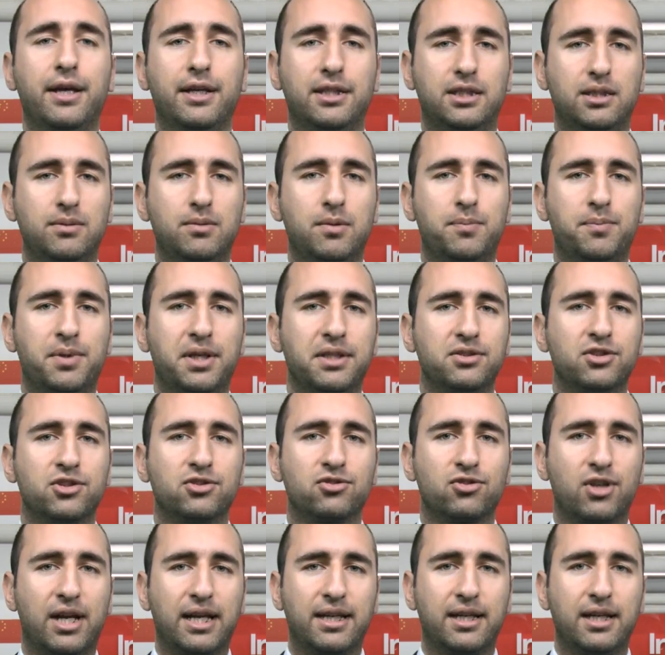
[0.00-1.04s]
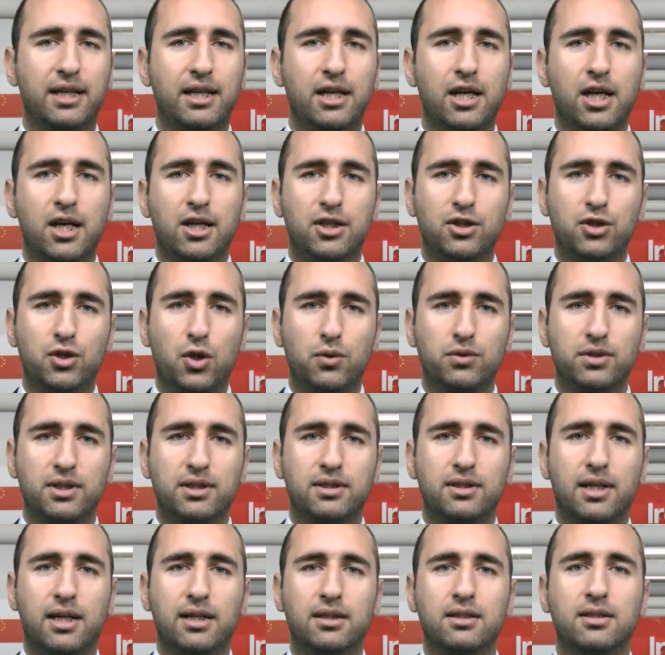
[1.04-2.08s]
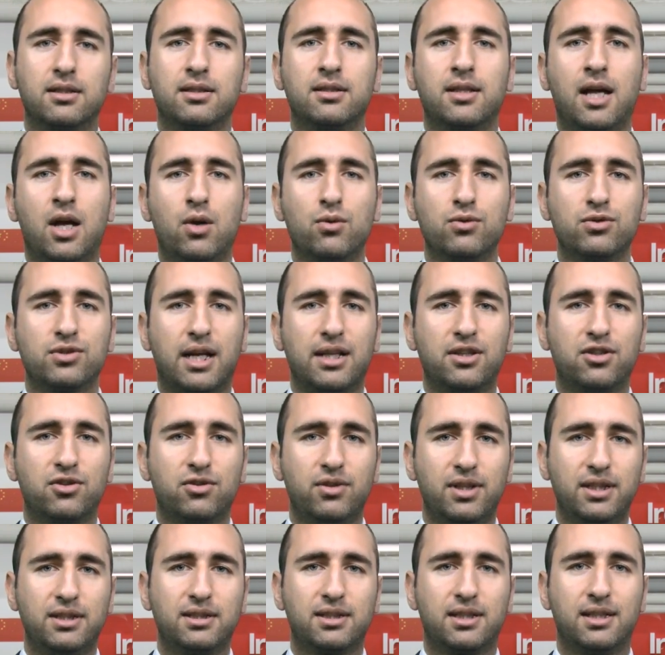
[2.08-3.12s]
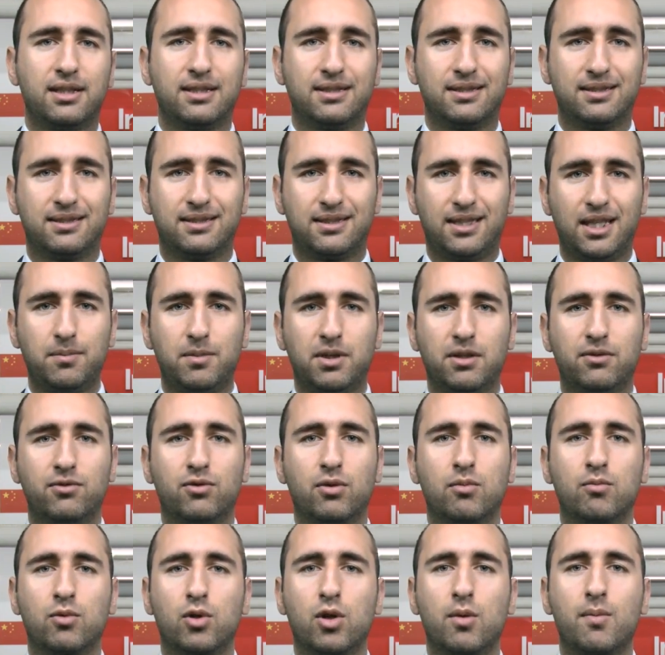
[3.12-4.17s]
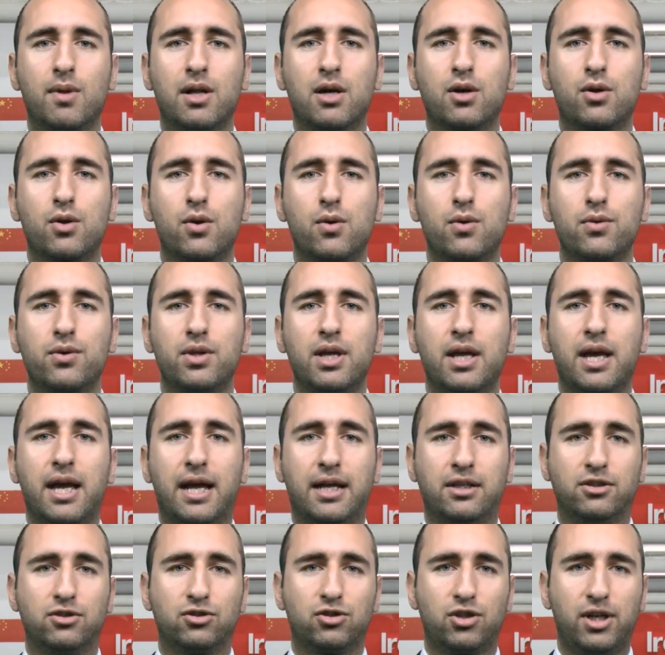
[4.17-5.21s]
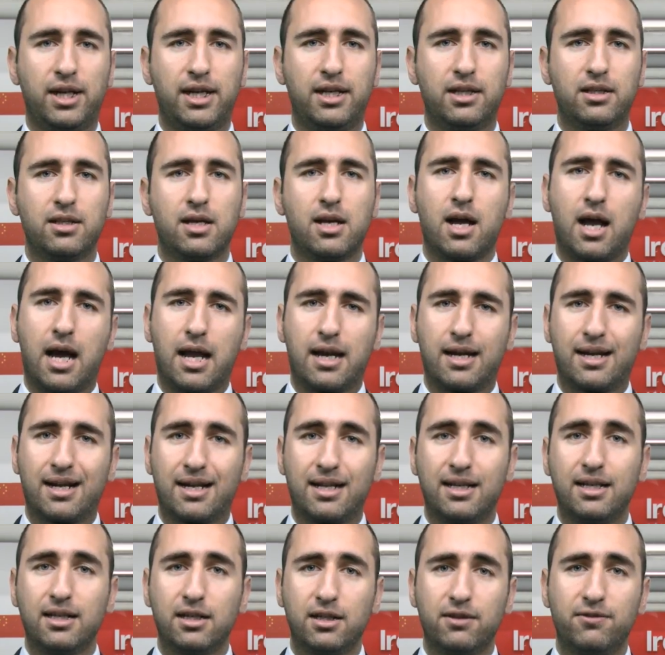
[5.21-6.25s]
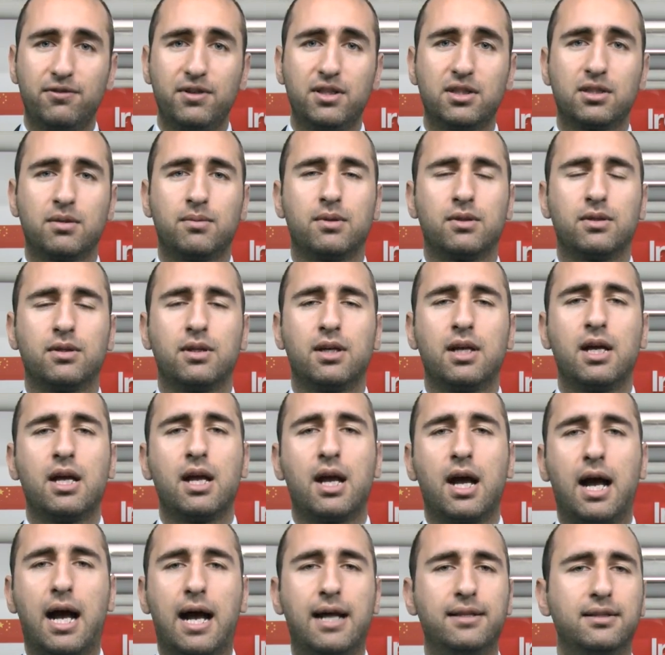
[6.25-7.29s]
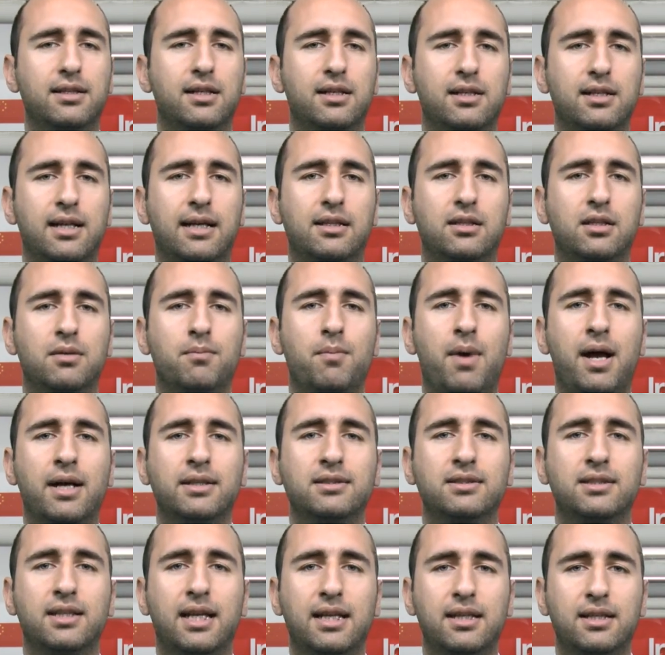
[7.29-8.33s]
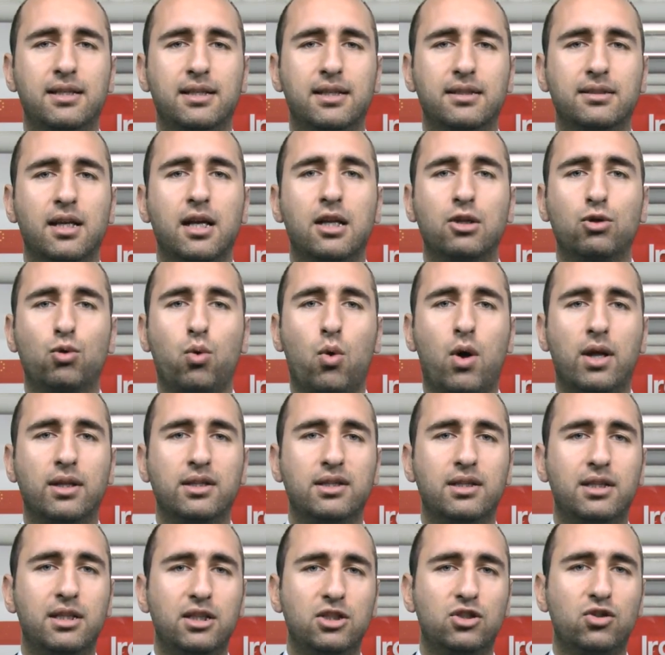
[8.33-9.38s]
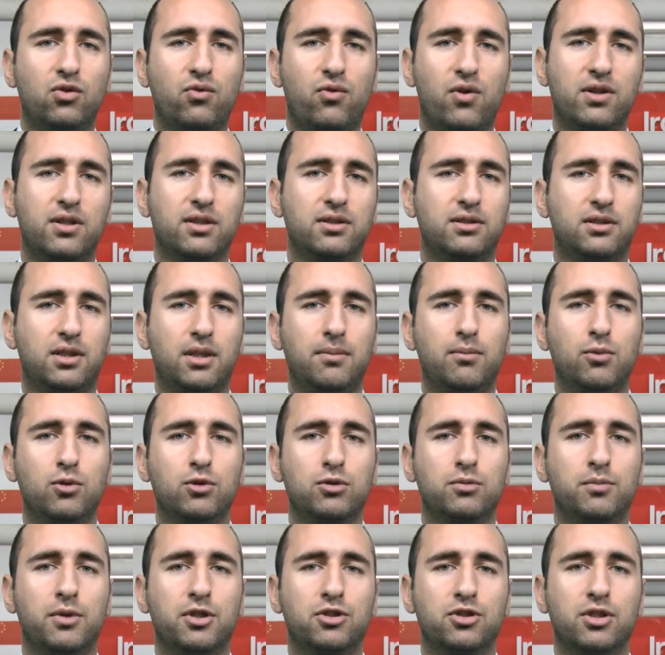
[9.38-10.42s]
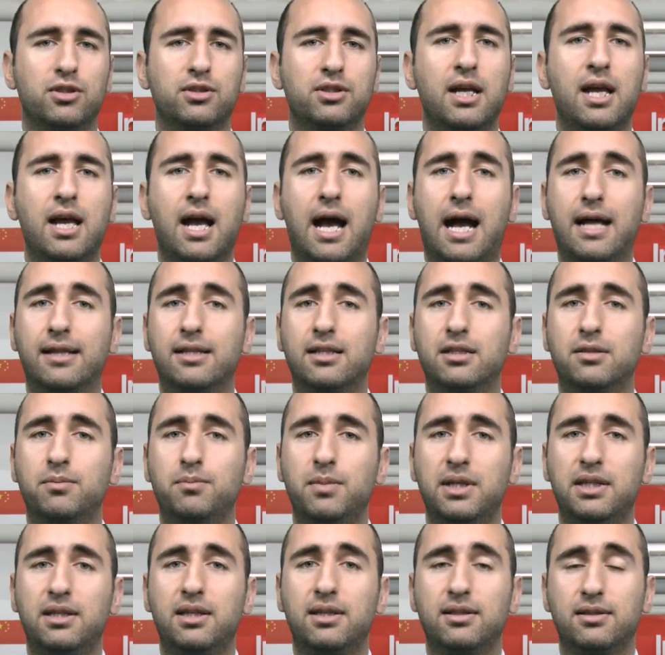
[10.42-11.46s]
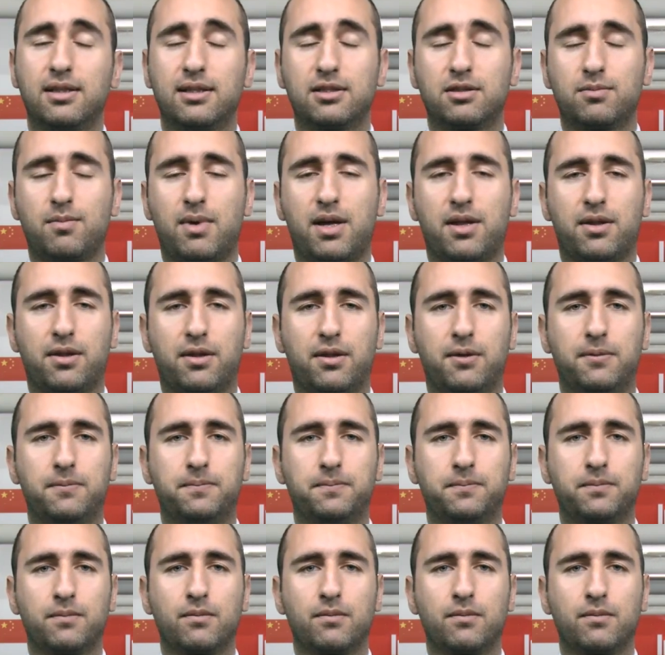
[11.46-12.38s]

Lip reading: ECB President Draghi noted that the downside risks stemming from global growth and trade are clearly visible, underlying the bank's readiness to unleash further stimulus measures at its meeting next month.